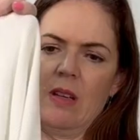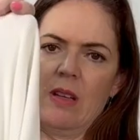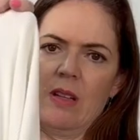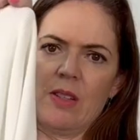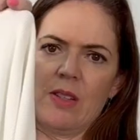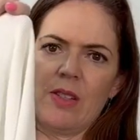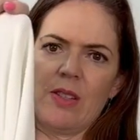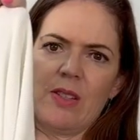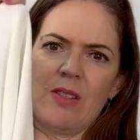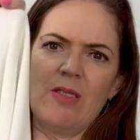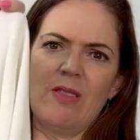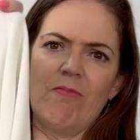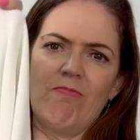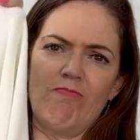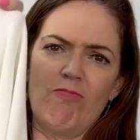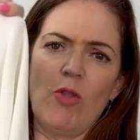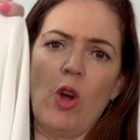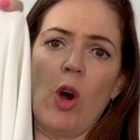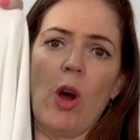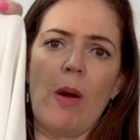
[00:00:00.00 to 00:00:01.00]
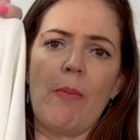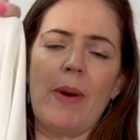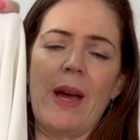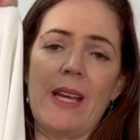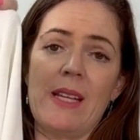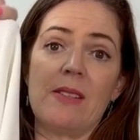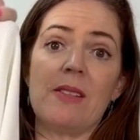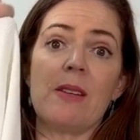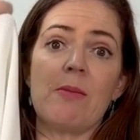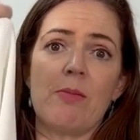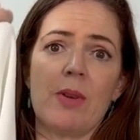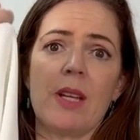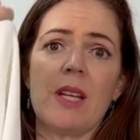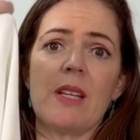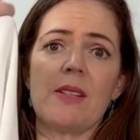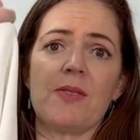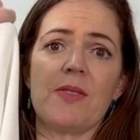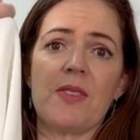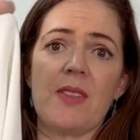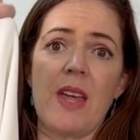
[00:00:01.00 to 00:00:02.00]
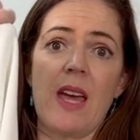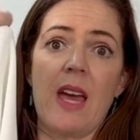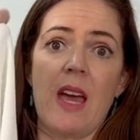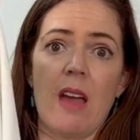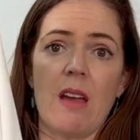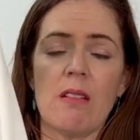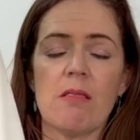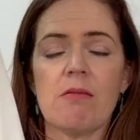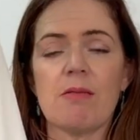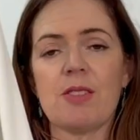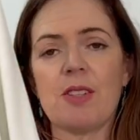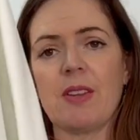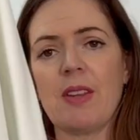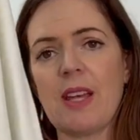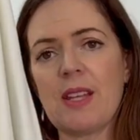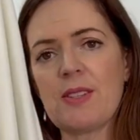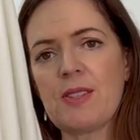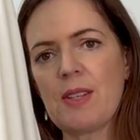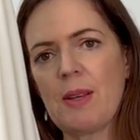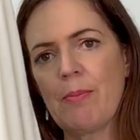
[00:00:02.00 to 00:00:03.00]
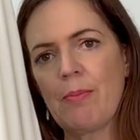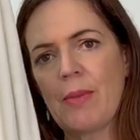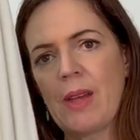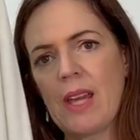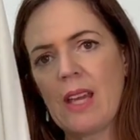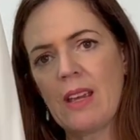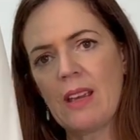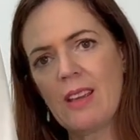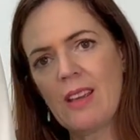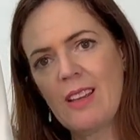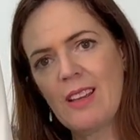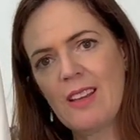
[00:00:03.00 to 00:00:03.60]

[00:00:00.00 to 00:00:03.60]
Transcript: It's not amazing, but it's there, so that's something.